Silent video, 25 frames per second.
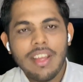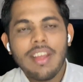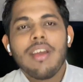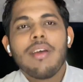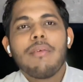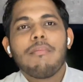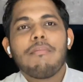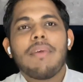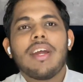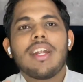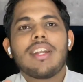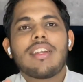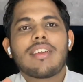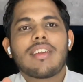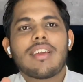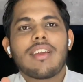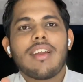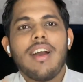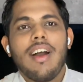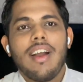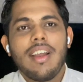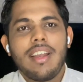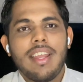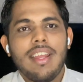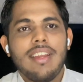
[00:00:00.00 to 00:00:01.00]
but
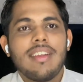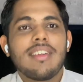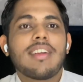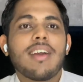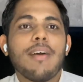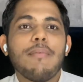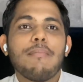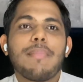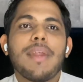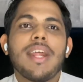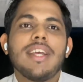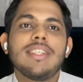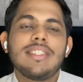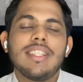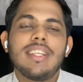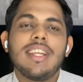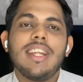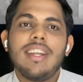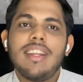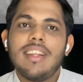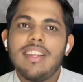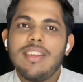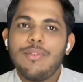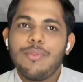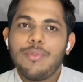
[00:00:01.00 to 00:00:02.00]
again comprising it
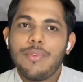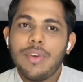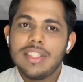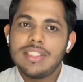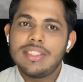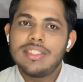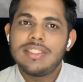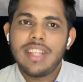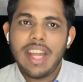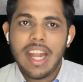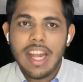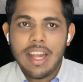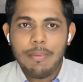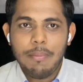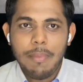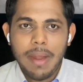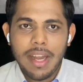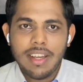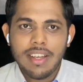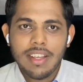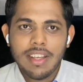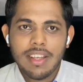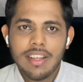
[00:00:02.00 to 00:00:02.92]
in one statement,